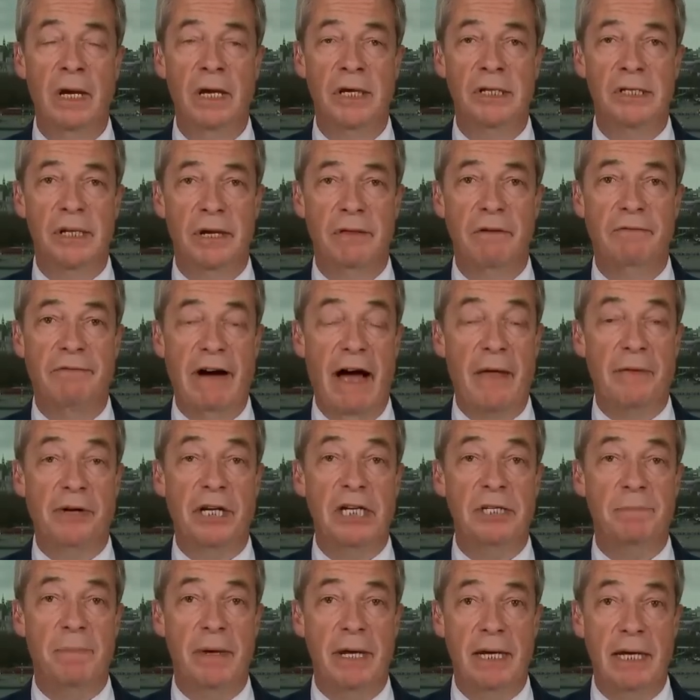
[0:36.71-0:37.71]
So the fact that
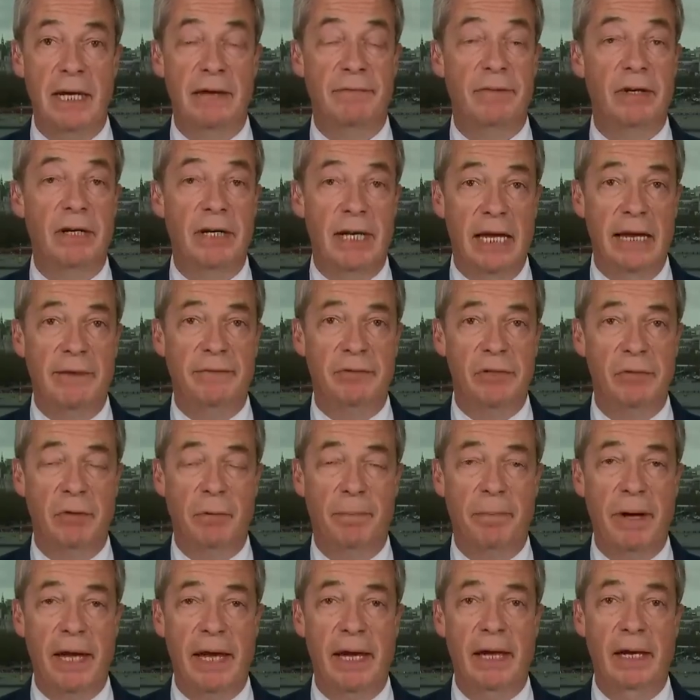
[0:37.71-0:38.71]
he's been given leave to
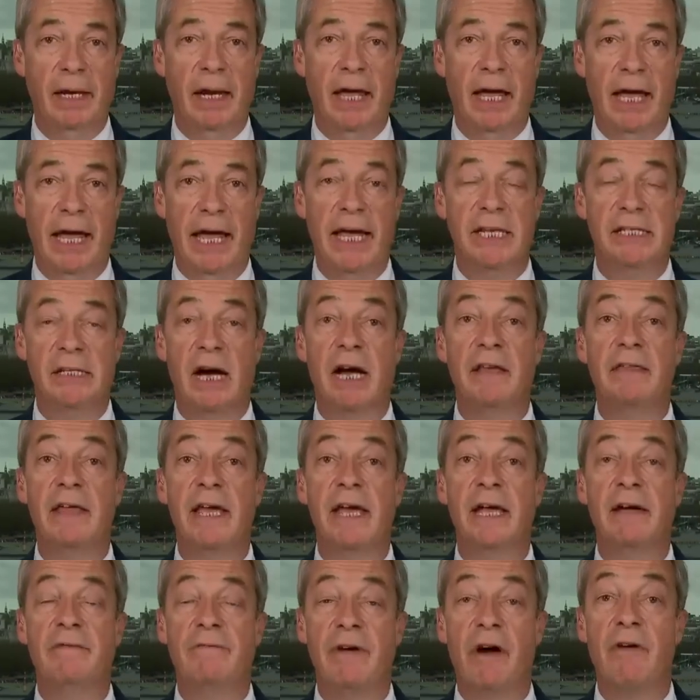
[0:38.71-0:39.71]
appeal is, I
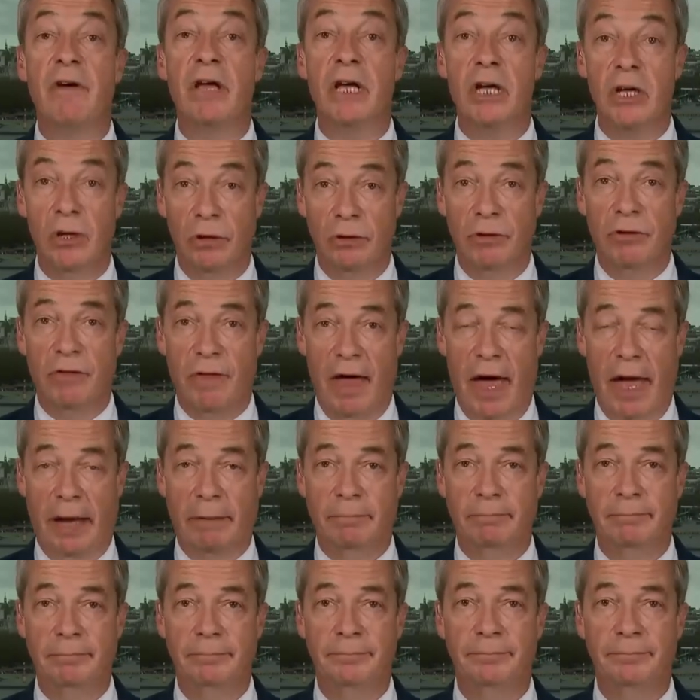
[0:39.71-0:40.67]
think, a very good thing.